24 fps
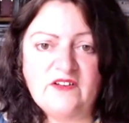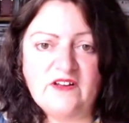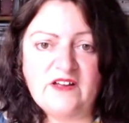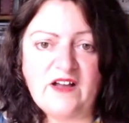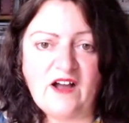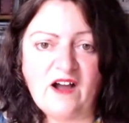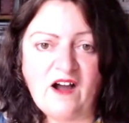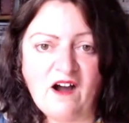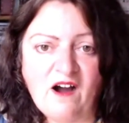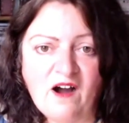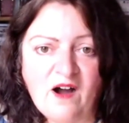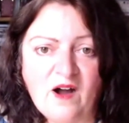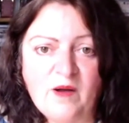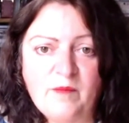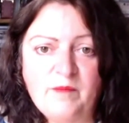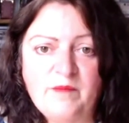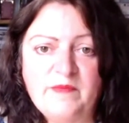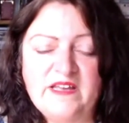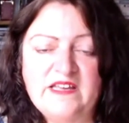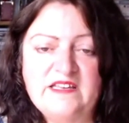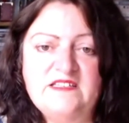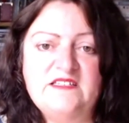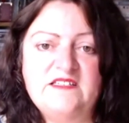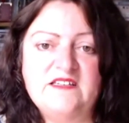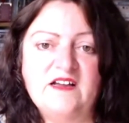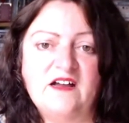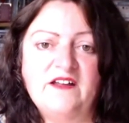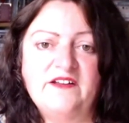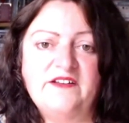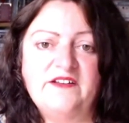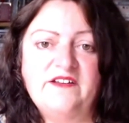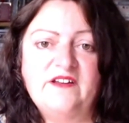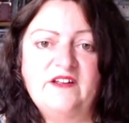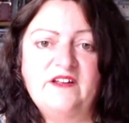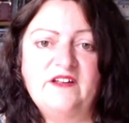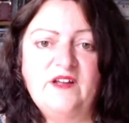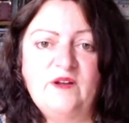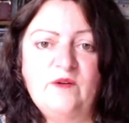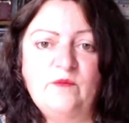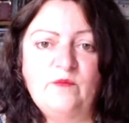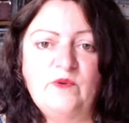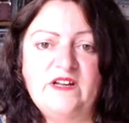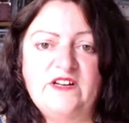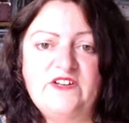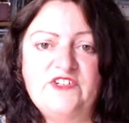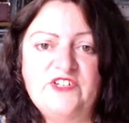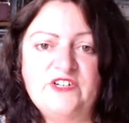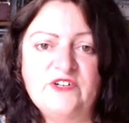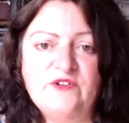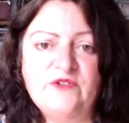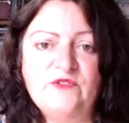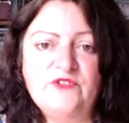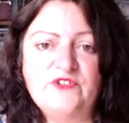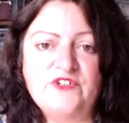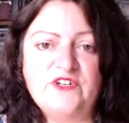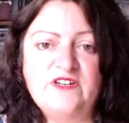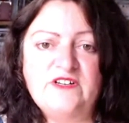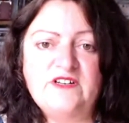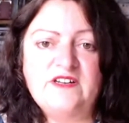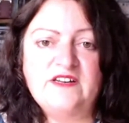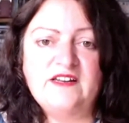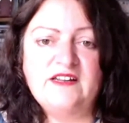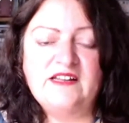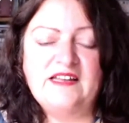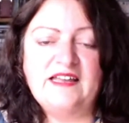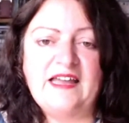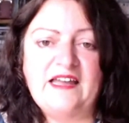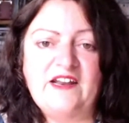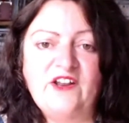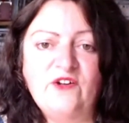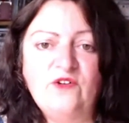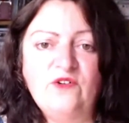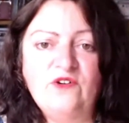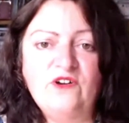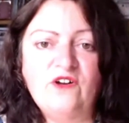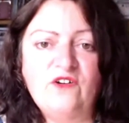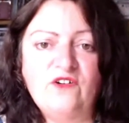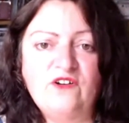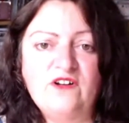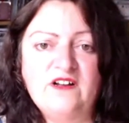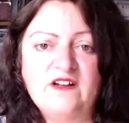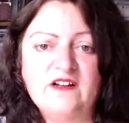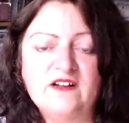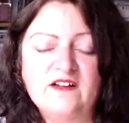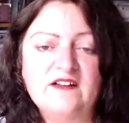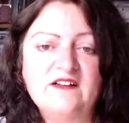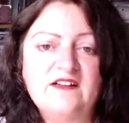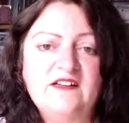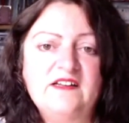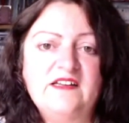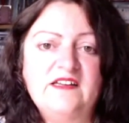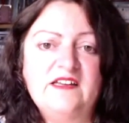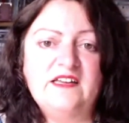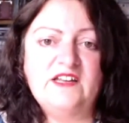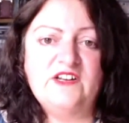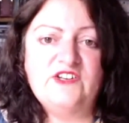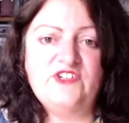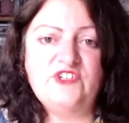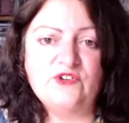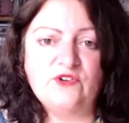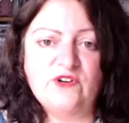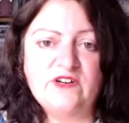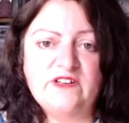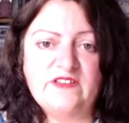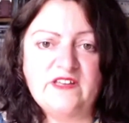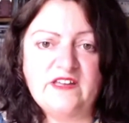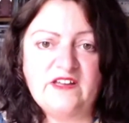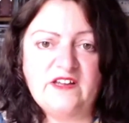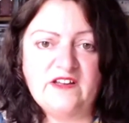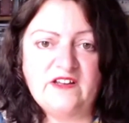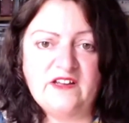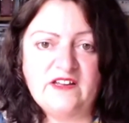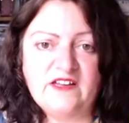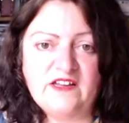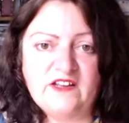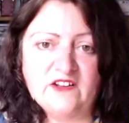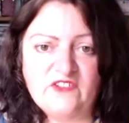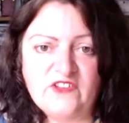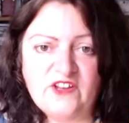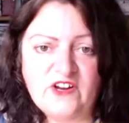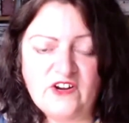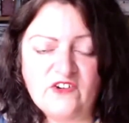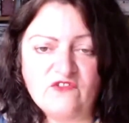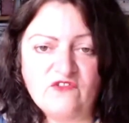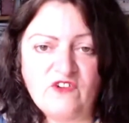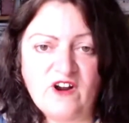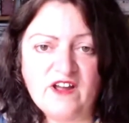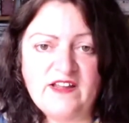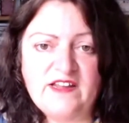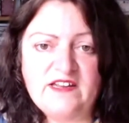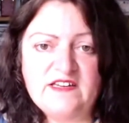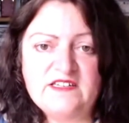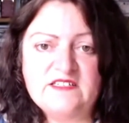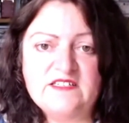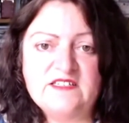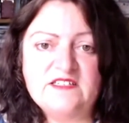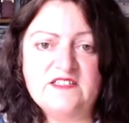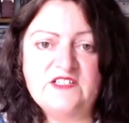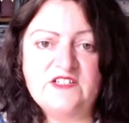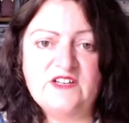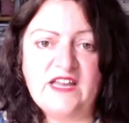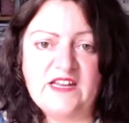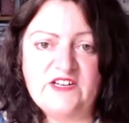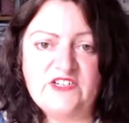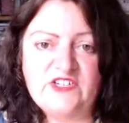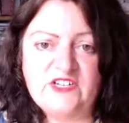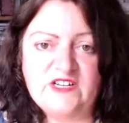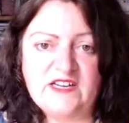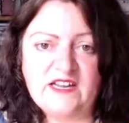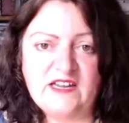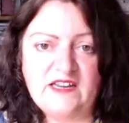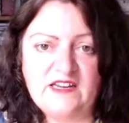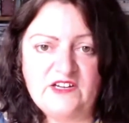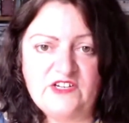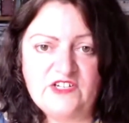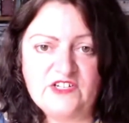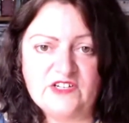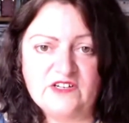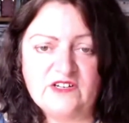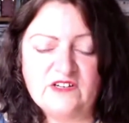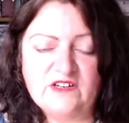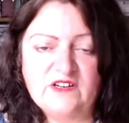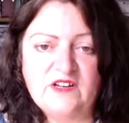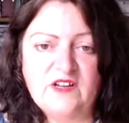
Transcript: harm is done, where children can no longer enjoy their right to education